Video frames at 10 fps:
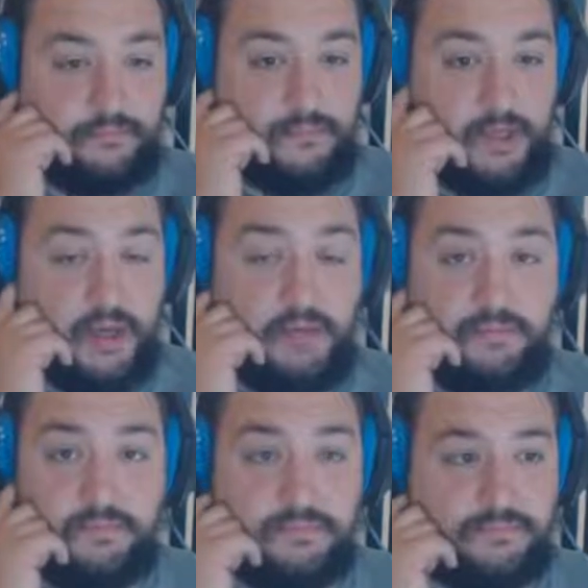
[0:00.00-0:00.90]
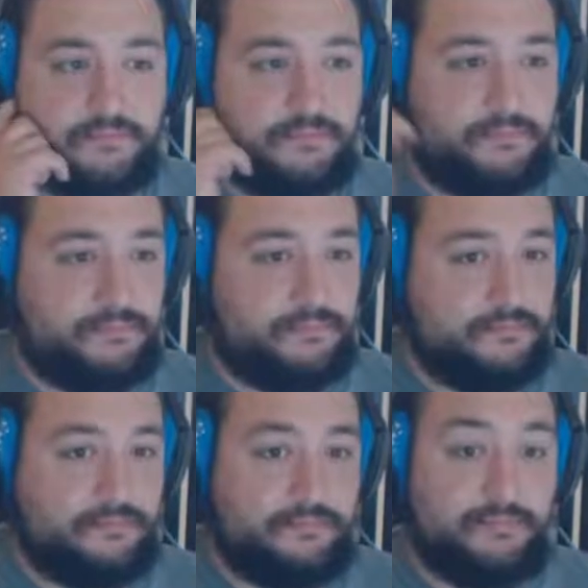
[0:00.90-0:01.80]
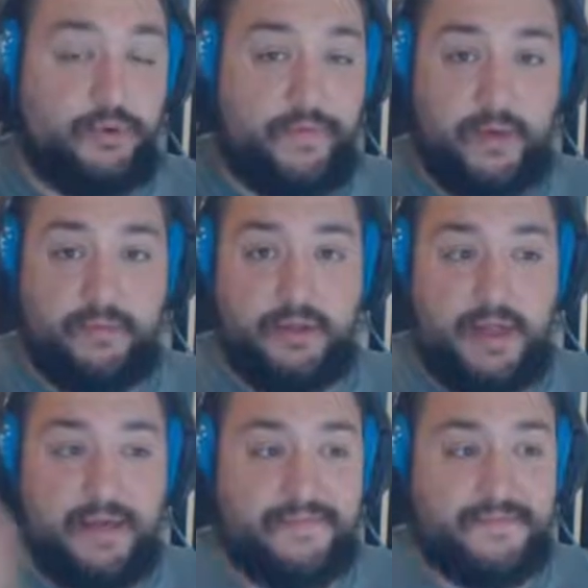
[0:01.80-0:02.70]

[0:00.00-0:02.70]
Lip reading: know, move on with your life.